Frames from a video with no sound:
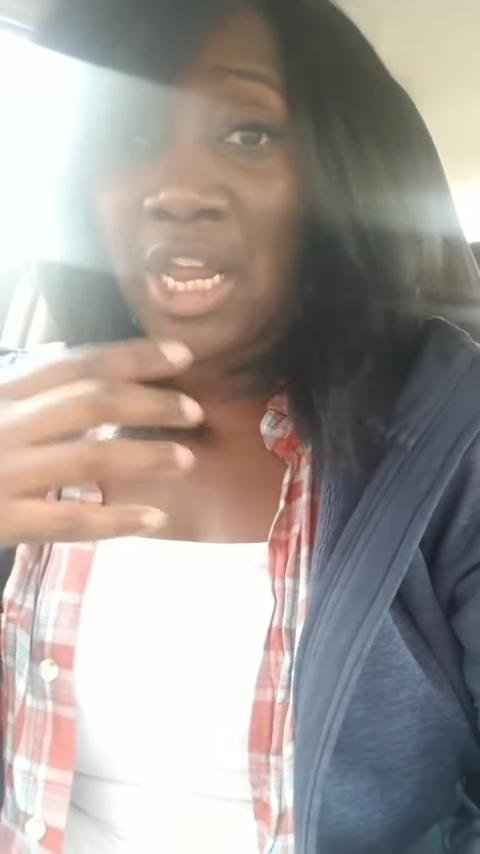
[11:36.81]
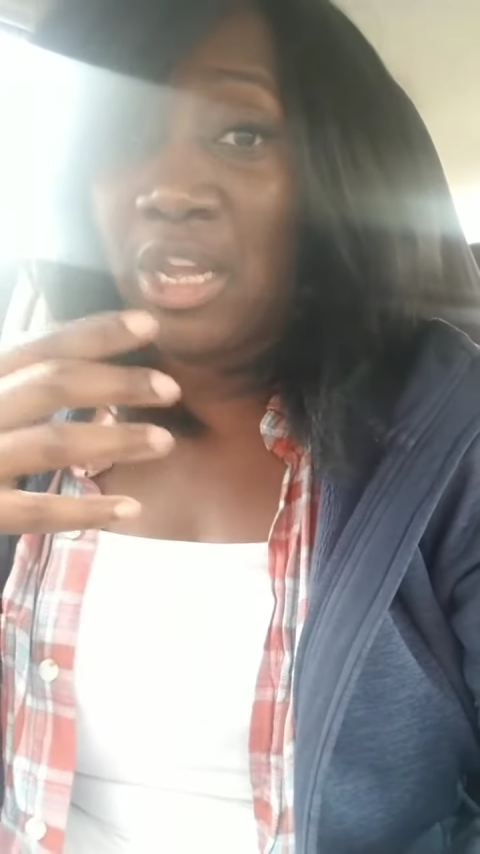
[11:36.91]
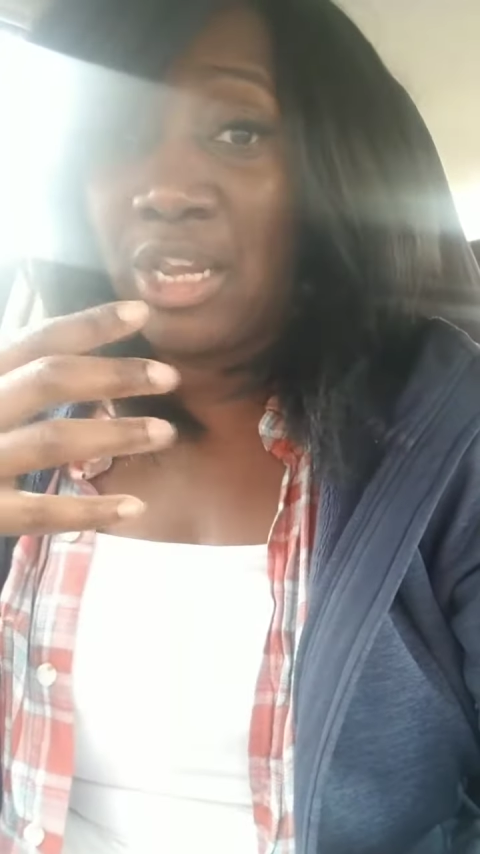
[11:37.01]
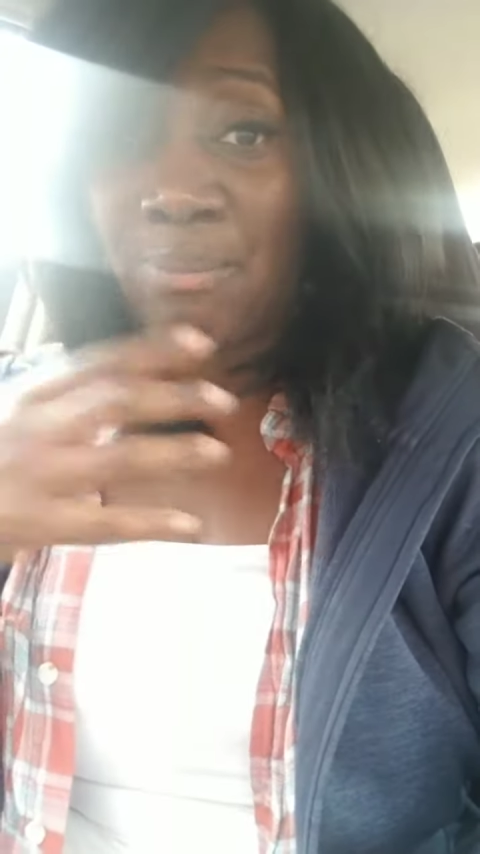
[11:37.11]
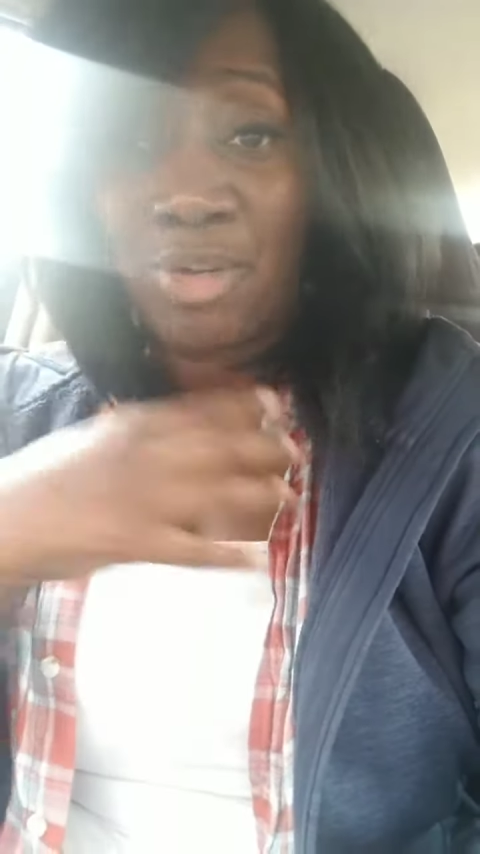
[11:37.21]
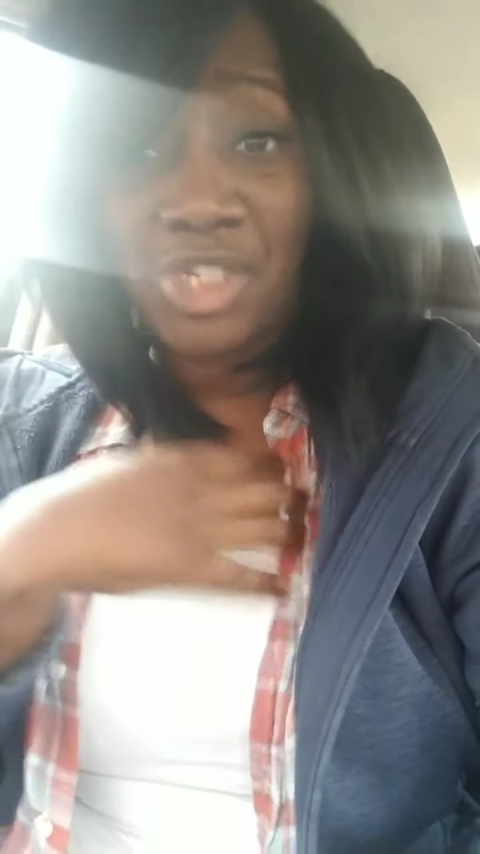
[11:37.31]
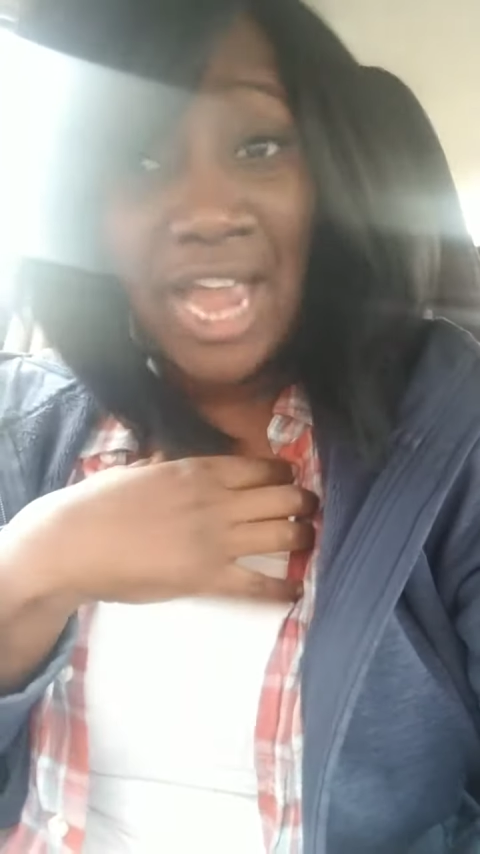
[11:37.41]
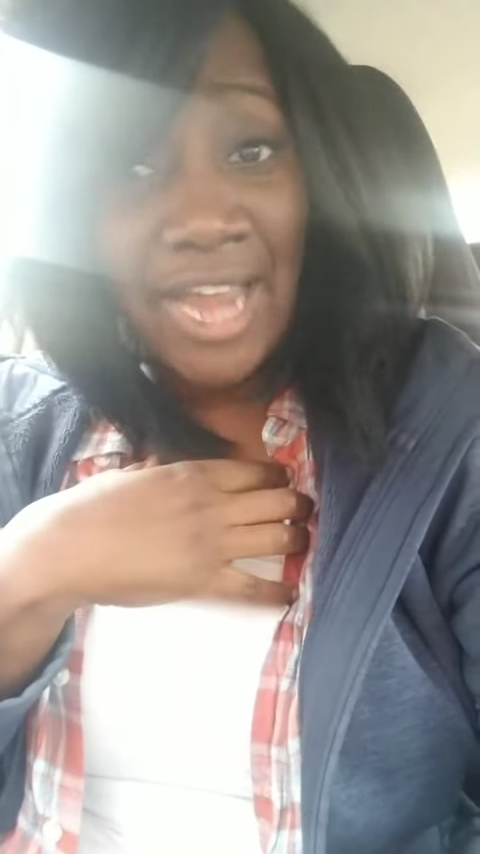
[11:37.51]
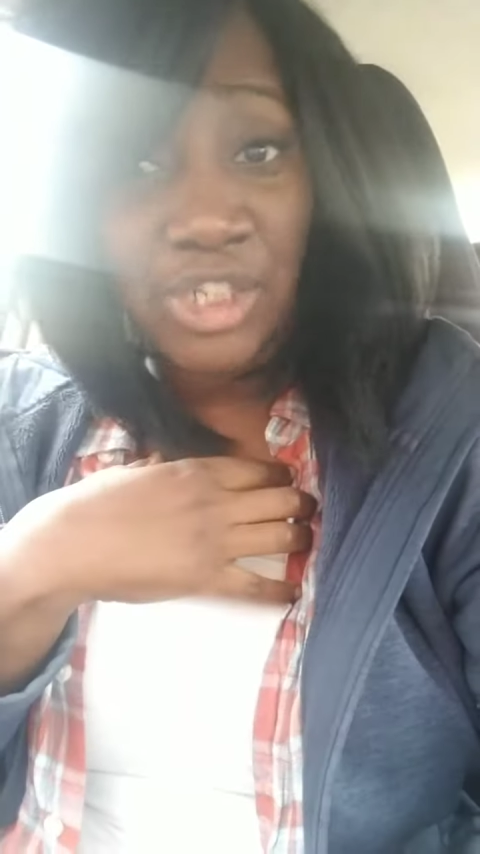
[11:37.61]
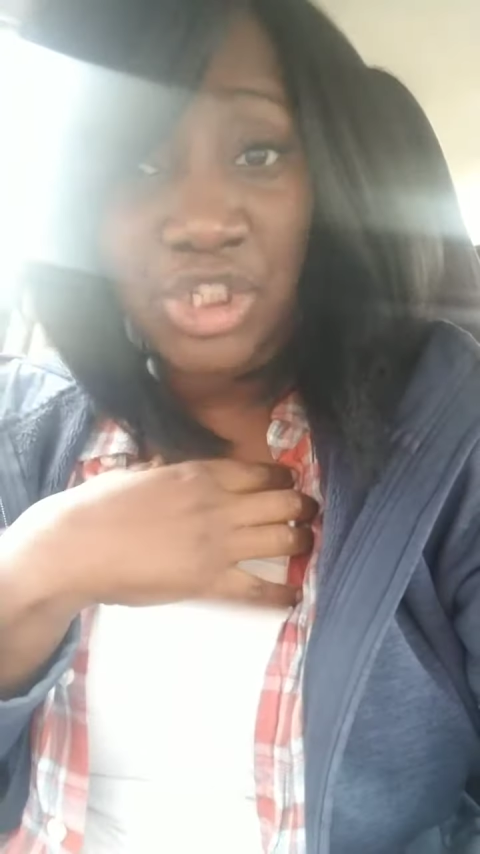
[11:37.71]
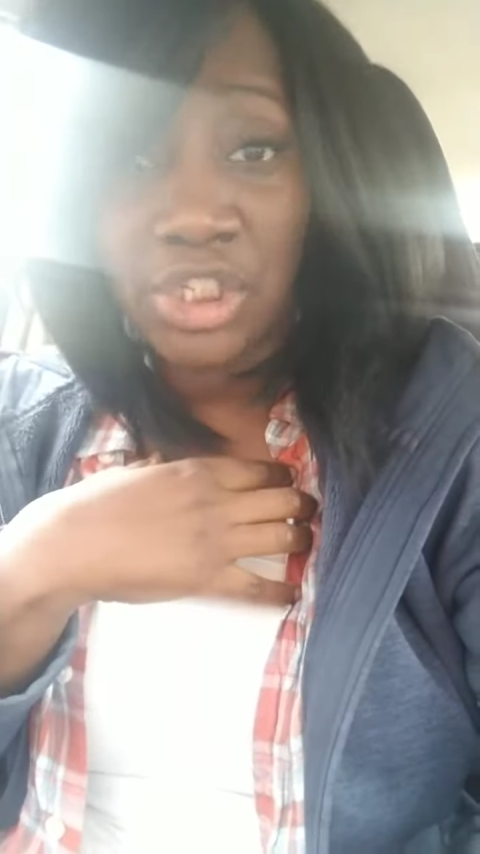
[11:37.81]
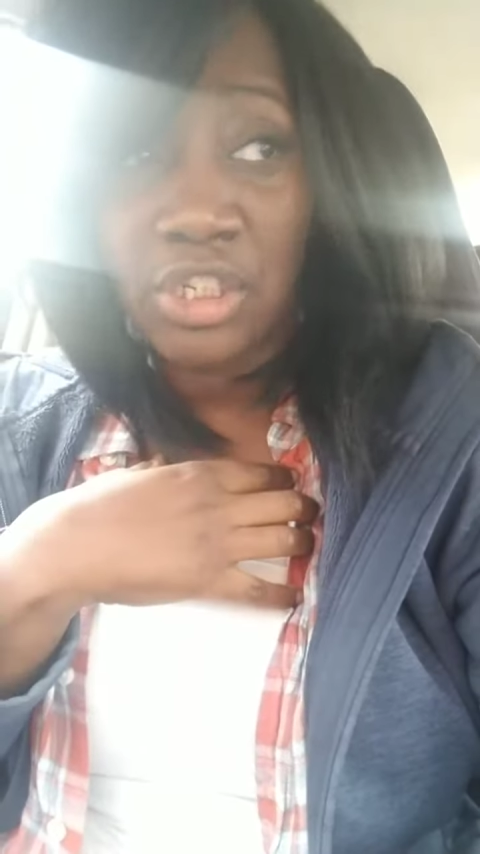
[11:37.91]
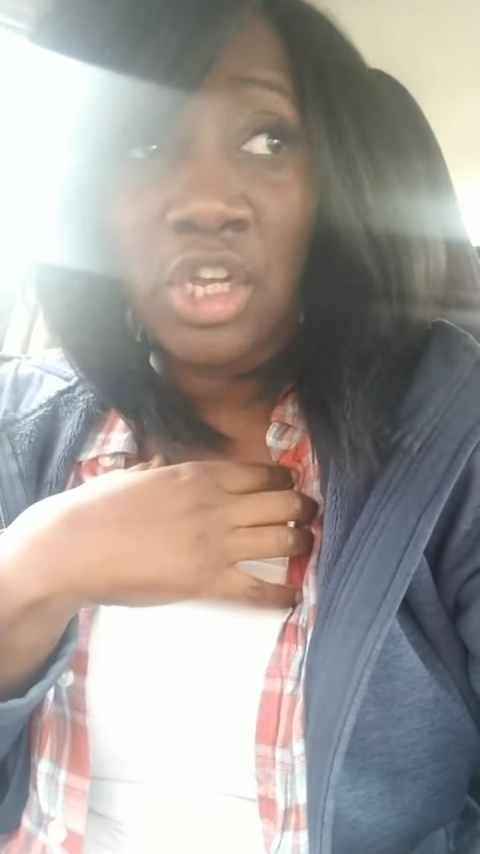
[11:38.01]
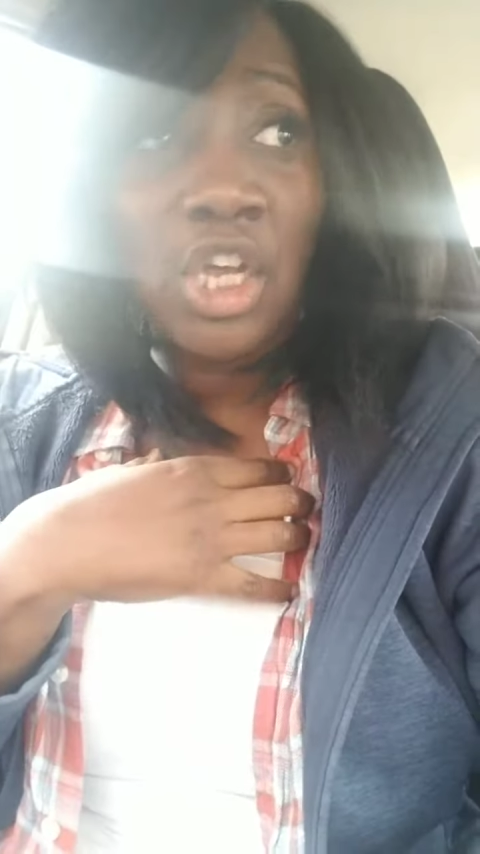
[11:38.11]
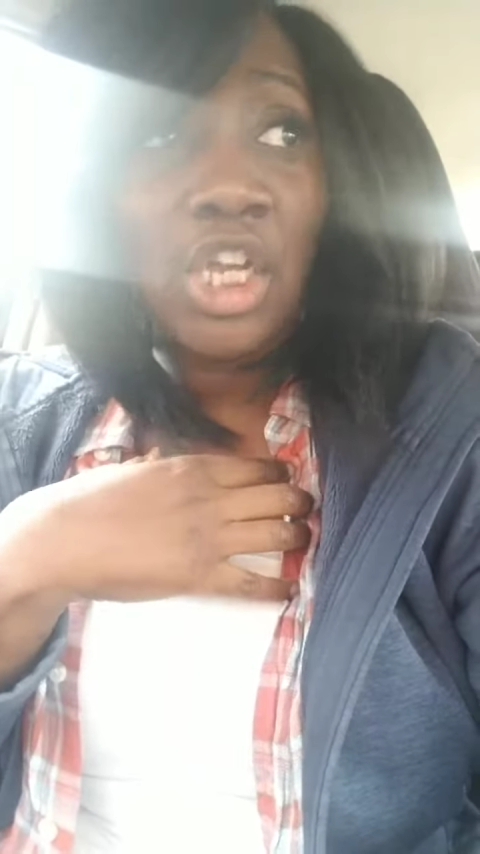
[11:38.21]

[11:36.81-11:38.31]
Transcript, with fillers: they need protection